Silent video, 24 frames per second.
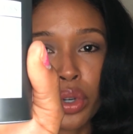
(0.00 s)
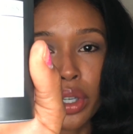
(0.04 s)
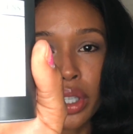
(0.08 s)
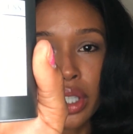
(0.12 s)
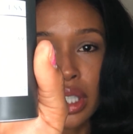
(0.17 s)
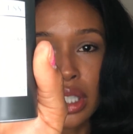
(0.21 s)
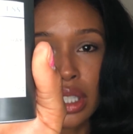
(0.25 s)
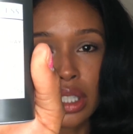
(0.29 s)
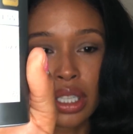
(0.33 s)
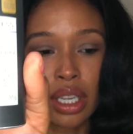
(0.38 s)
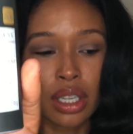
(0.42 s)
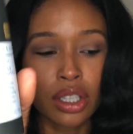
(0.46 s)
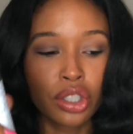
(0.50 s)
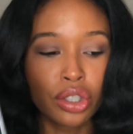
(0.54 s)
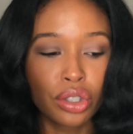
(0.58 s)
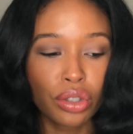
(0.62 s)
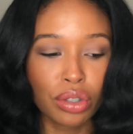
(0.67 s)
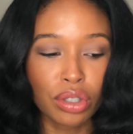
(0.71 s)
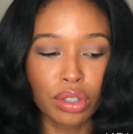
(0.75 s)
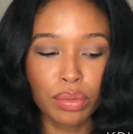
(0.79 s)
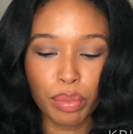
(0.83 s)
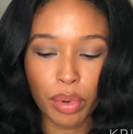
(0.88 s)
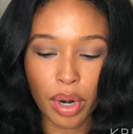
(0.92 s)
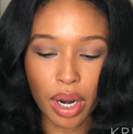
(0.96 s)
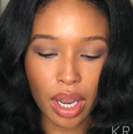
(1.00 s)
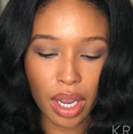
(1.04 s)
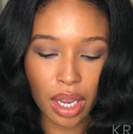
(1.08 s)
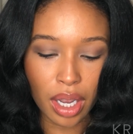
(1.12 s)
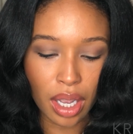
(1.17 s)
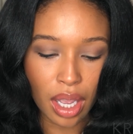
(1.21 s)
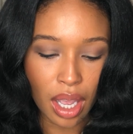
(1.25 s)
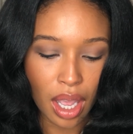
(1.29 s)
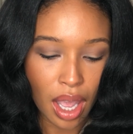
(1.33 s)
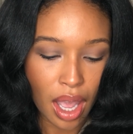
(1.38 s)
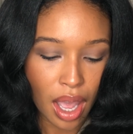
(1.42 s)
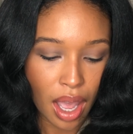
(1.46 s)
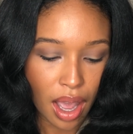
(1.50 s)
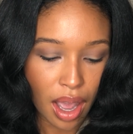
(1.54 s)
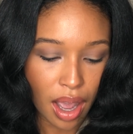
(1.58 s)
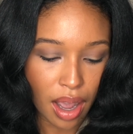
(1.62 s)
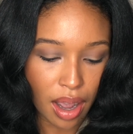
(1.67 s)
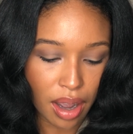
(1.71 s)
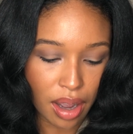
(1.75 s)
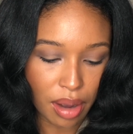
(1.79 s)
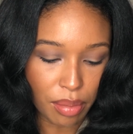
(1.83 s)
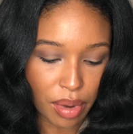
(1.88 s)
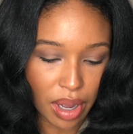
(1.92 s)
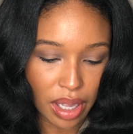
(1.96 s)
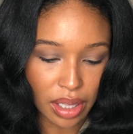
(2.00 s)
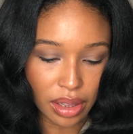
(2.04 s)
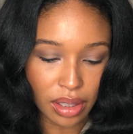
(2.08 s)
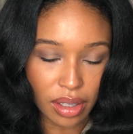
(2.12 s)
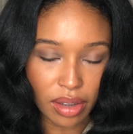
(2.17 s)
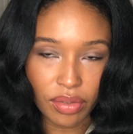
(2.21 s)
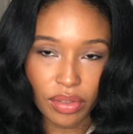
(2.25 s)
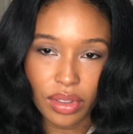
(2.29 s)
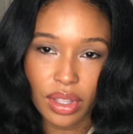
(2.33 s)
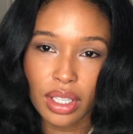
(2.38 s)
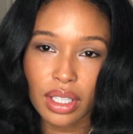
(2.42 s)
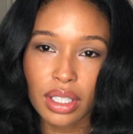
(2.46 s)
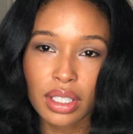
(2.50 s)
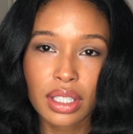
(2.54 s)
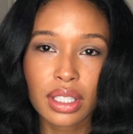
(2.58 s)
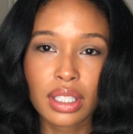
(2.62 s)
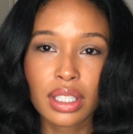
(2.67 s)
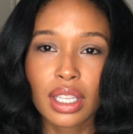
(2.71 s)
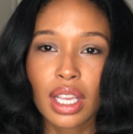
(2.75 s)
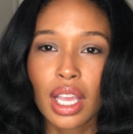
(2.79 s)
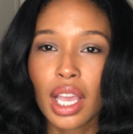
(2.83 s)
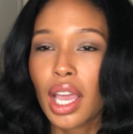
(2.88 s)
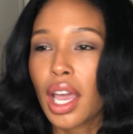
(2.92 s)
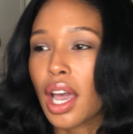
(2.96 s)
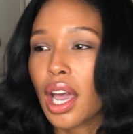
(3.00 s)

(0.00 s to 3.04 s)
Working Texture Spray. I love this.